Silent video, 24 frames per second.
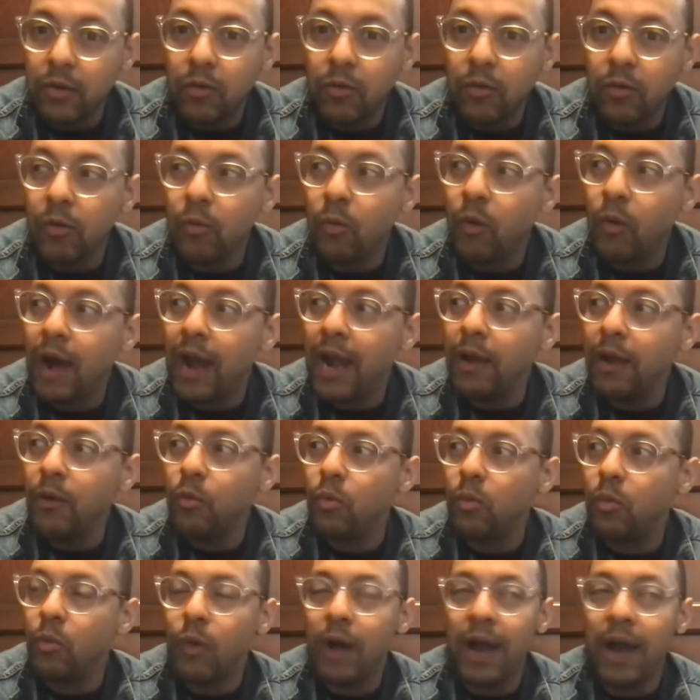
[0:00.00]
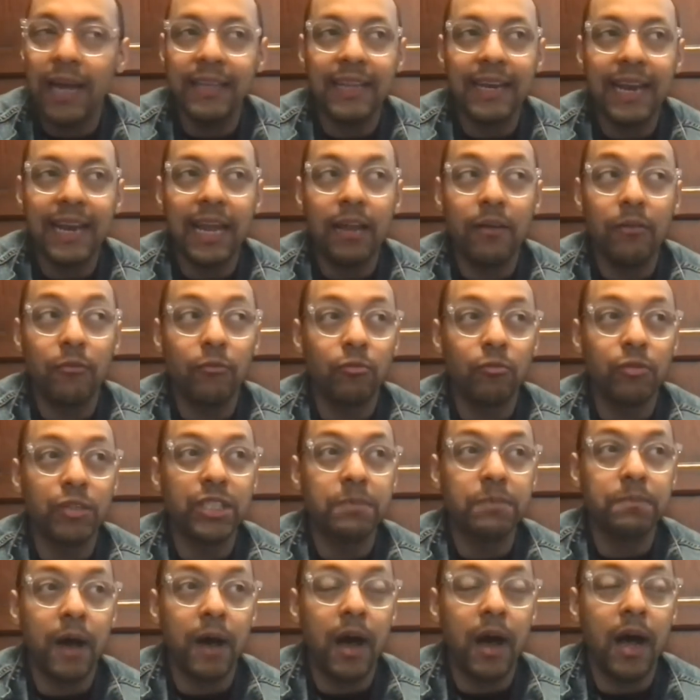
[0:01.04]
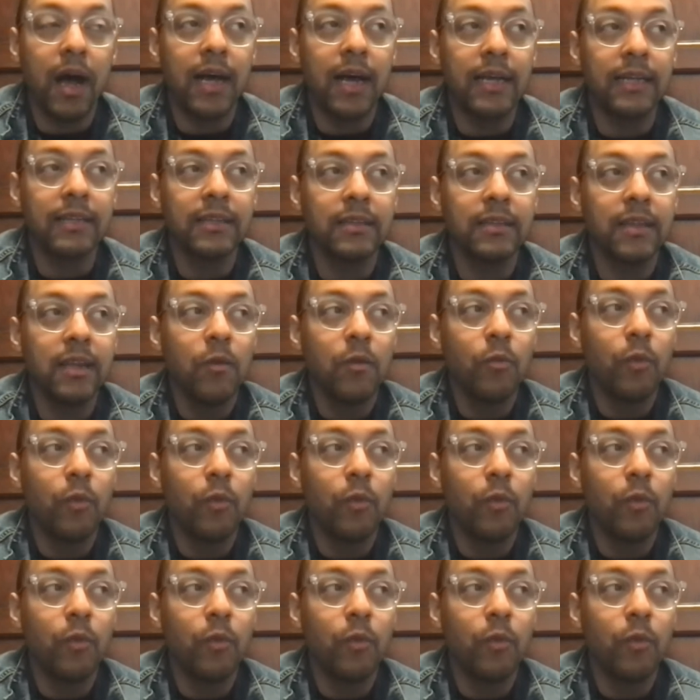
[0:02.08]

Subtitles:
Or why did I respond?